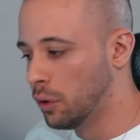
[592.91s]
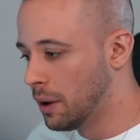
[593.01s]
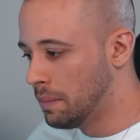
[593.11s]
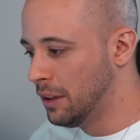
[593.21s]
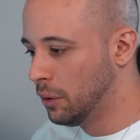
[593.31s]
You
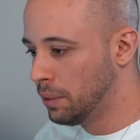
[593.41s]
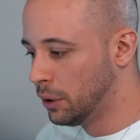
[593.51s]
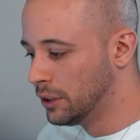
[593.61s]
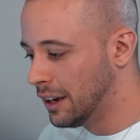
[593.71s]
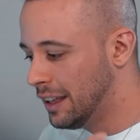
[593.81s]
want to
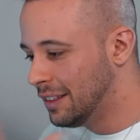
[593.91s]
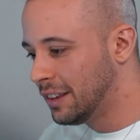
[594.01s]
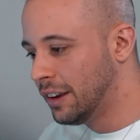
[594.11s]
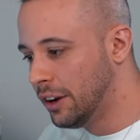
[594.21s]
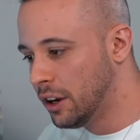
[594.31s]
build the
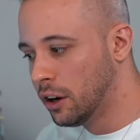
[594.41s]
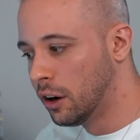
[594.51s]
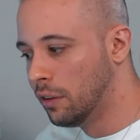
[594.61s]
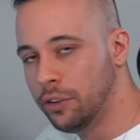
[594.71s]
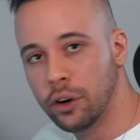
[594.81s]
interior
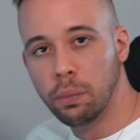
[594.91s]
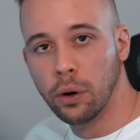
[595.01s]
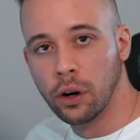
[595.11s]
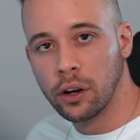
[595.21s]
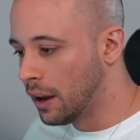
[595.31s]
of your
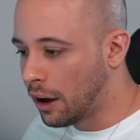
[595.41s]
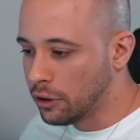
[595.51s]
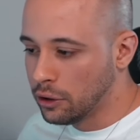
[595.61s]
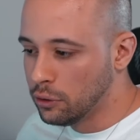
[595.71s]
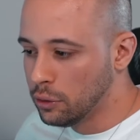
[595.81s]
book. And how
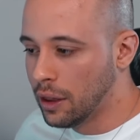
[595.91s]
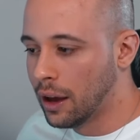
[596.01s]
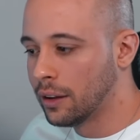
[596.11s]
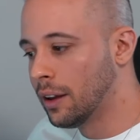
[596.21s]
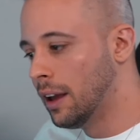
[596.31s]
you do
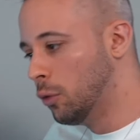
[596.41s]
that?